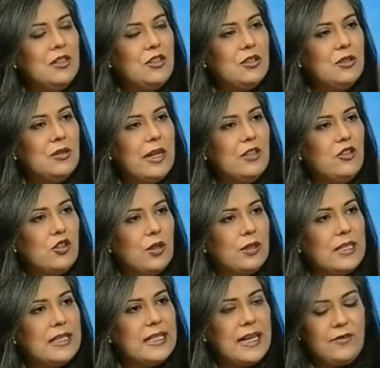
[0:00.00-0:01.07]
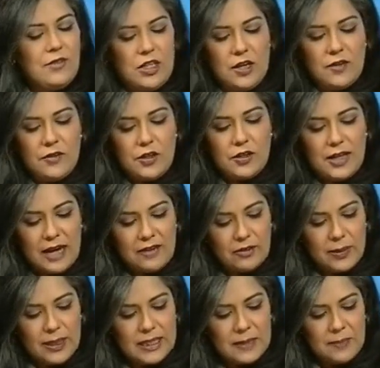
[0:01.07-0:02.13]
to ensure the safety of your
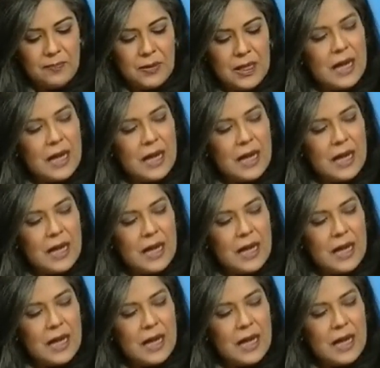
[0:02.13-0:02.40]
government.